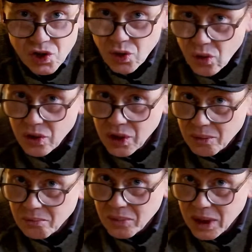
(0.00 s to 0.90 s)

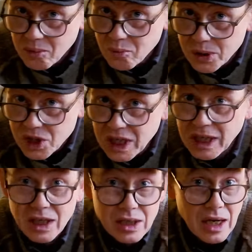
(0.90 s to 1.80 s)
Thorium in
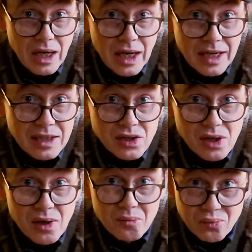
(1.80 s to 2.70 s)
particular
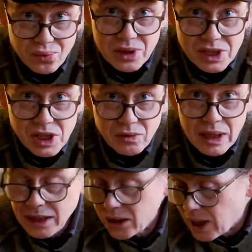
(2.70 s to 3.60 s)
is pretty
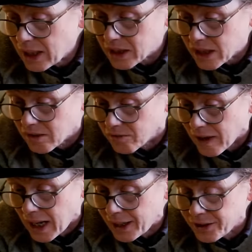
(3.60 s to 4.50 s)
radioactive,
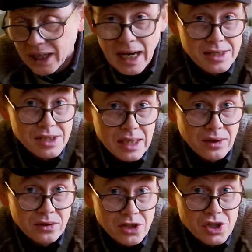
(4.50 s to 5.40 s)
and as I
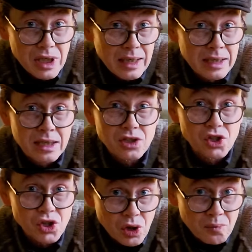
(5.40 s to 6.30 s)
understand it,
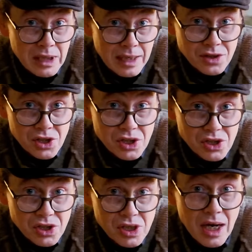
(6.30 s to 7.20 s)
some
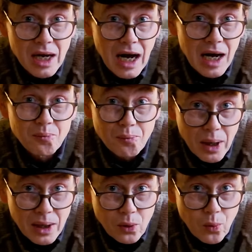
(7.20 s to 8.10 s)
lenses had
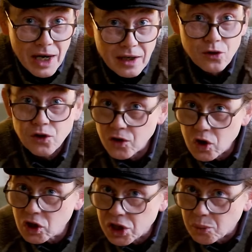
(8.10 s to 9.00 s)
by weight
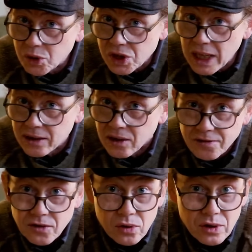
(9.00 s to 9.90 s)
30% of
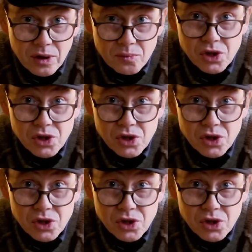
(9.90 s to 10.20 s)
thorium.